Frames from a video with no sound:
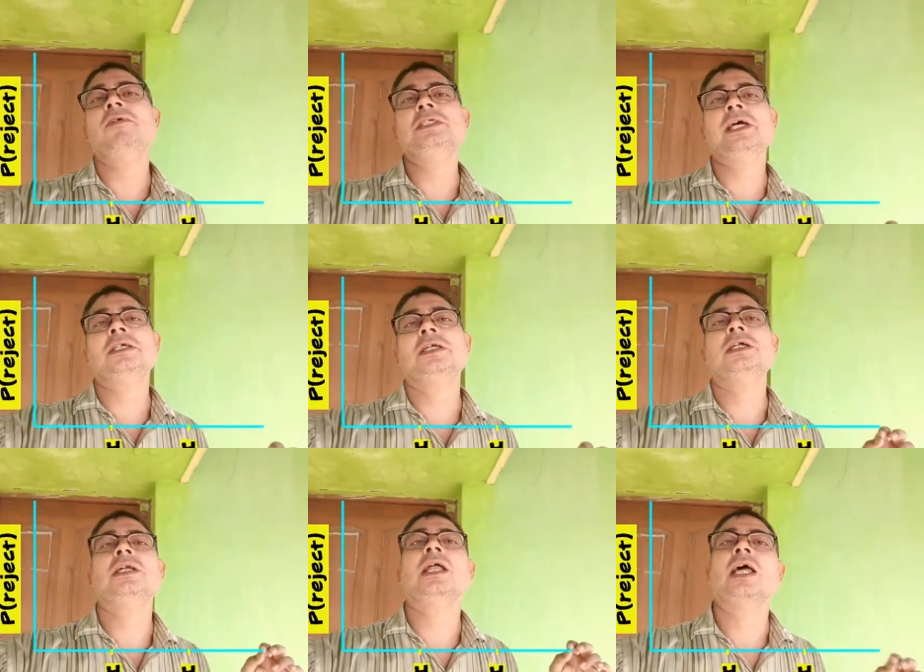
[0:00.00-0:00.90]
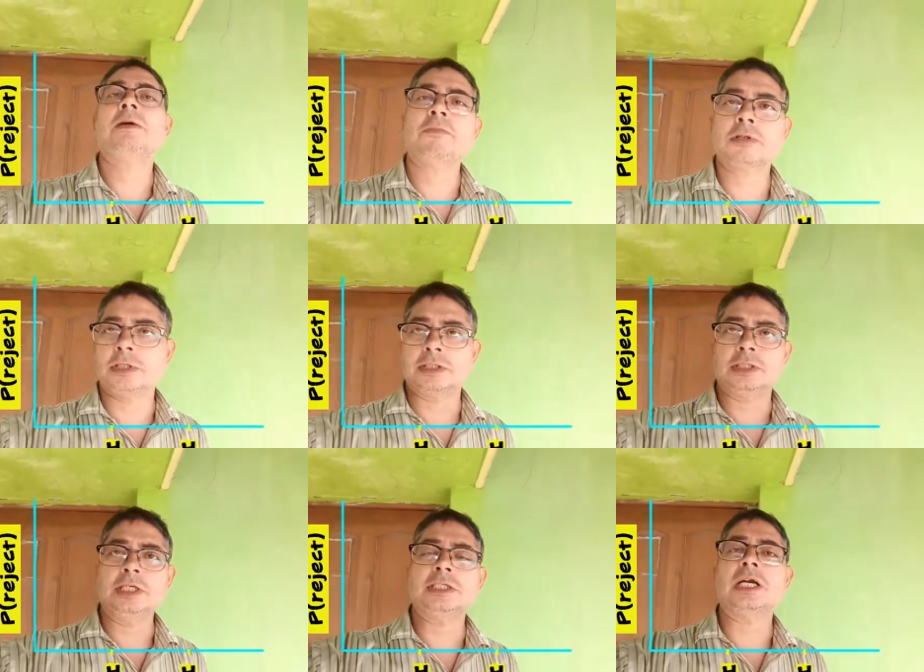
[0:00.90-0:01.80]
rejecting null
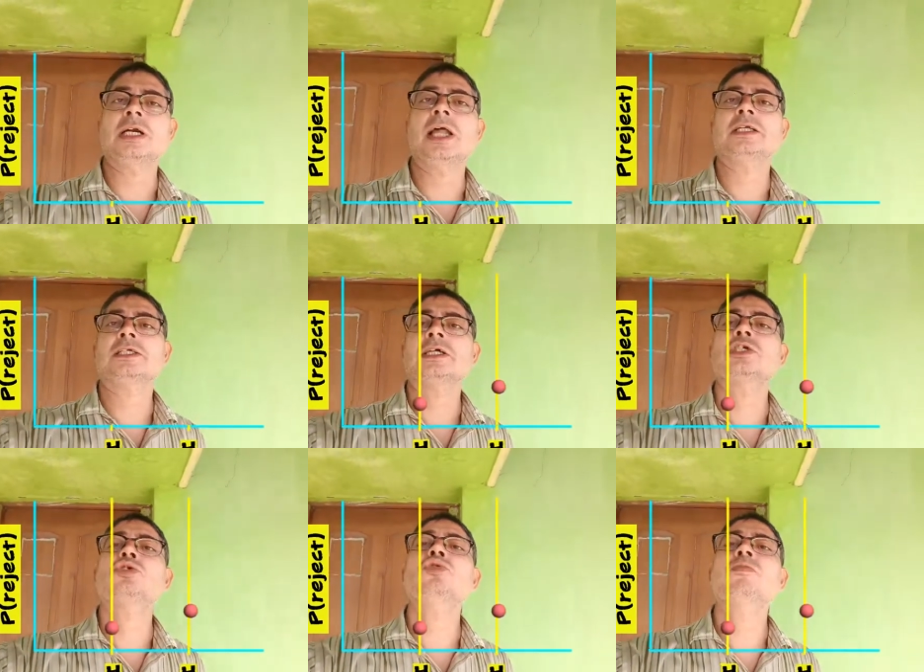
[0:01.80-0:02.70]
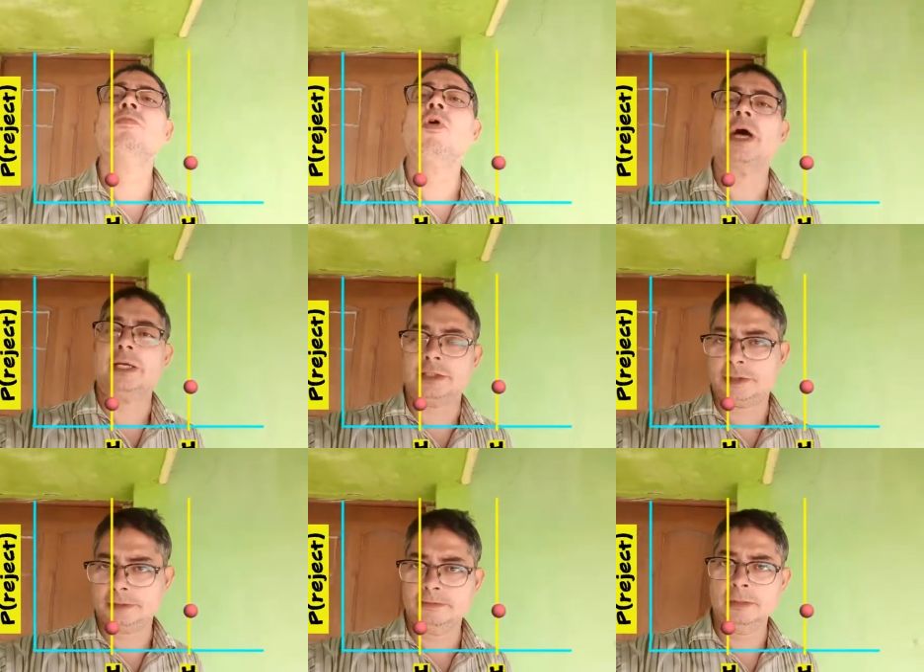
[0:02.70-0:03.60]
hypothesis are like just 2 points.